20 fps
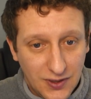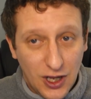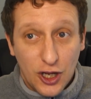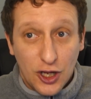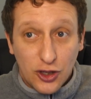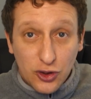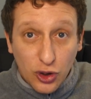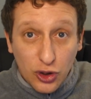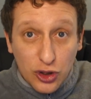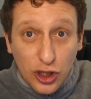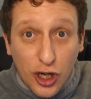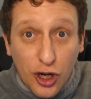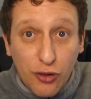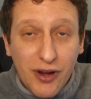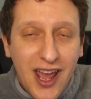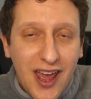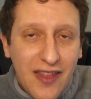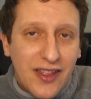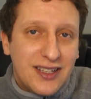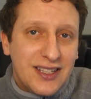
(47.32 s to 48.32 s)
So to
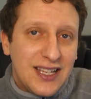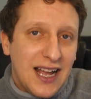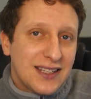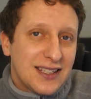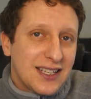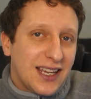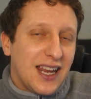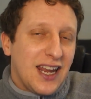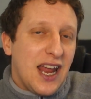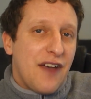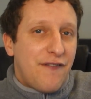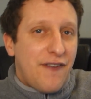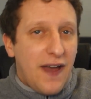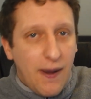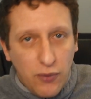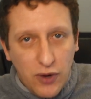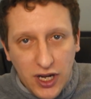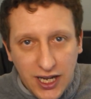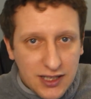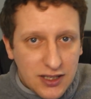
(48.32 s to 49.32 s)
create the tactic in FM,
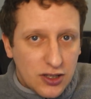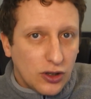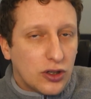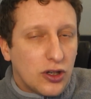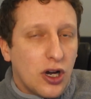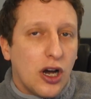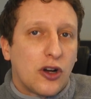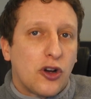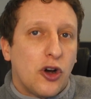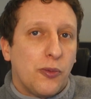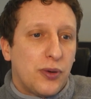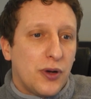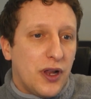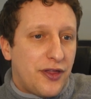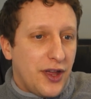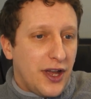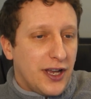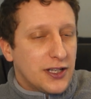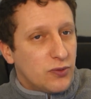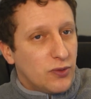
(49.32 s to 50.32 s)
we need to look at a couple of
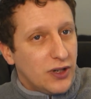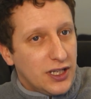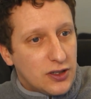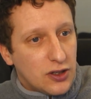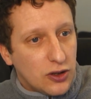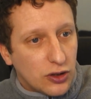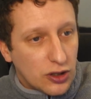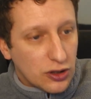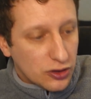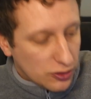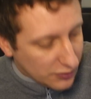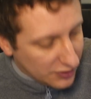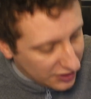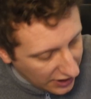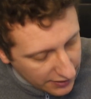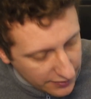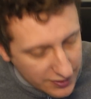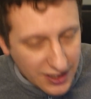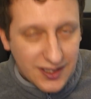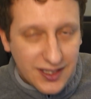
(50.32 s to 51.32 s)
things. We need to look at some
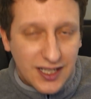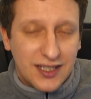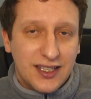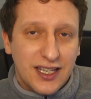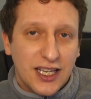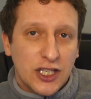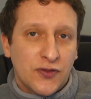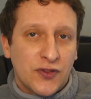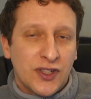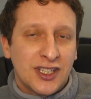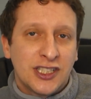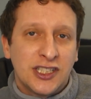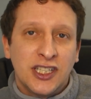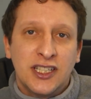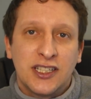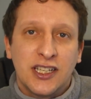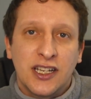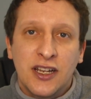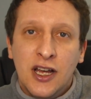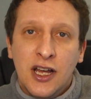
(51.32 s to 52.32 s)
team statistics for the
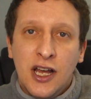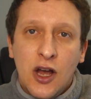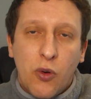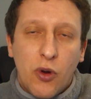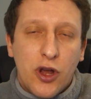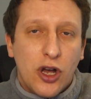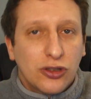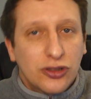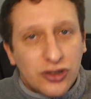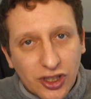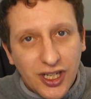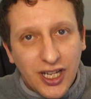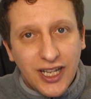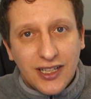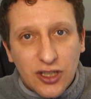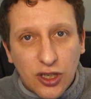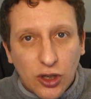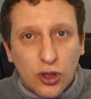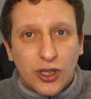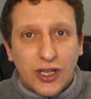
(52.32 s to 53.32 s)
season. We also need
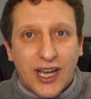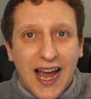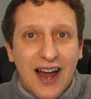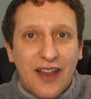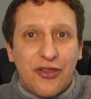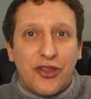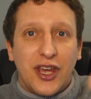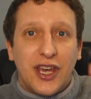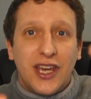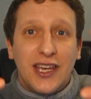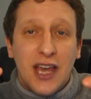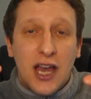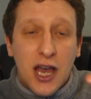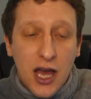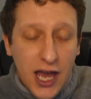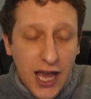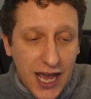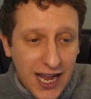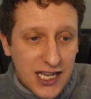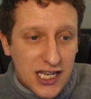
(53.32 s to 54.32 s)
to look at the
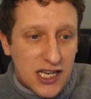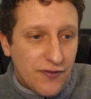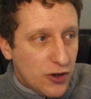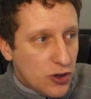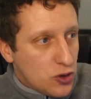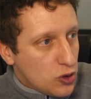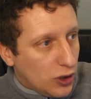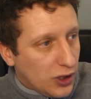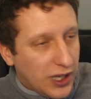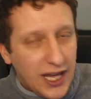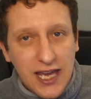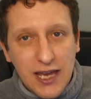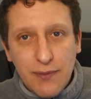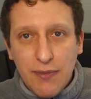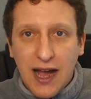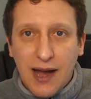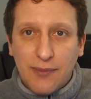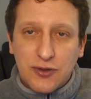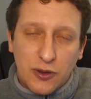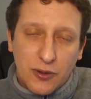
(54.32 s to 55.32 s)
individual heat
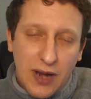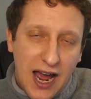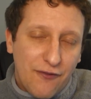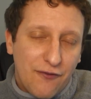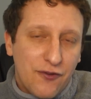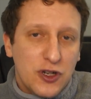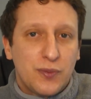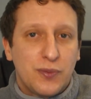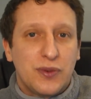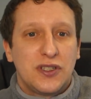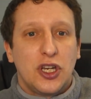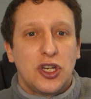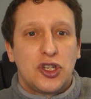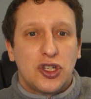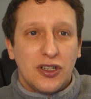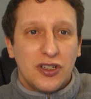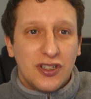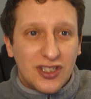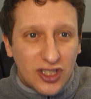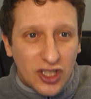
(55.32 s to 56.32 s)
maps and average
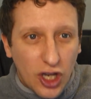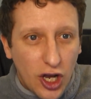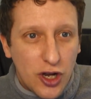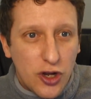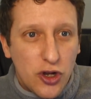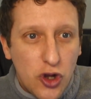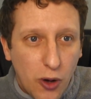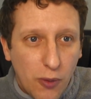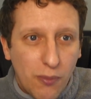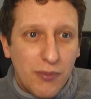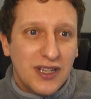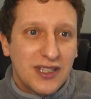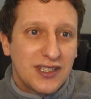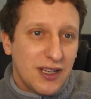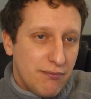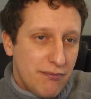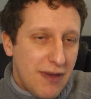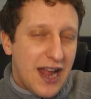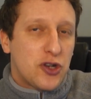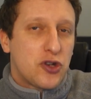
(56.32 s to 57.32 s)
positions, certain numbers
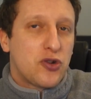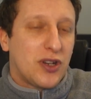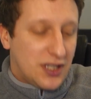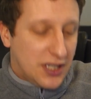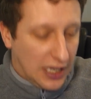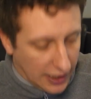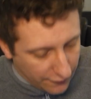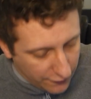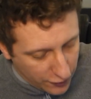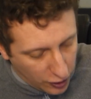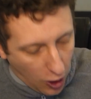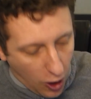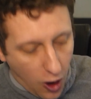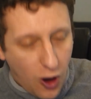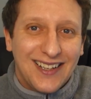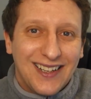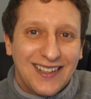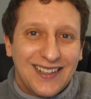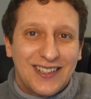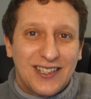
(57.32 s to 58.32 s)
and metrics that I've
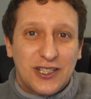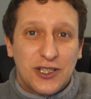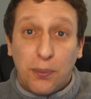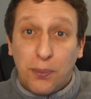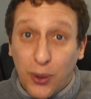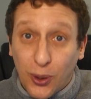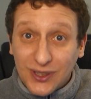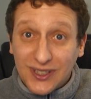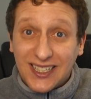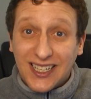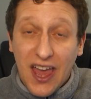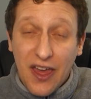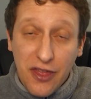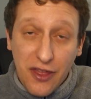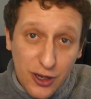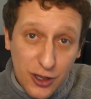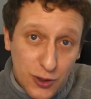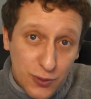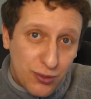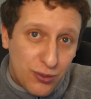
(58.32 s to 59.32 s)
got to put together
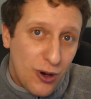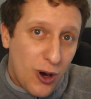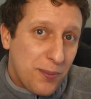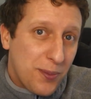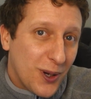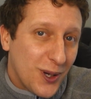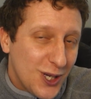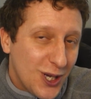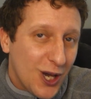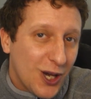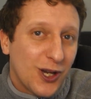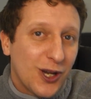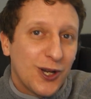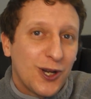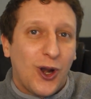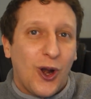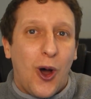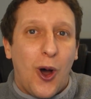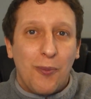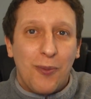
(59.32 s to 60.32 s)
this proper Jurgen
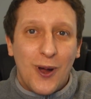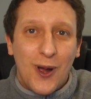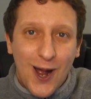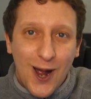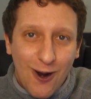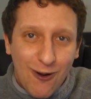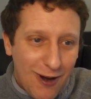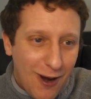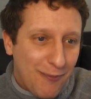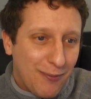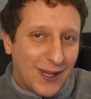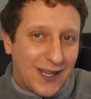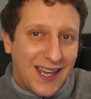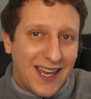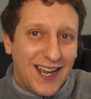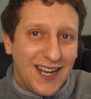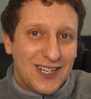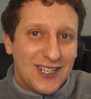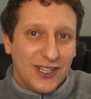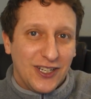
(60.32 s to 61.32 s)
Klopp
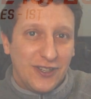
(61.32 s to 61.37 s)
replication.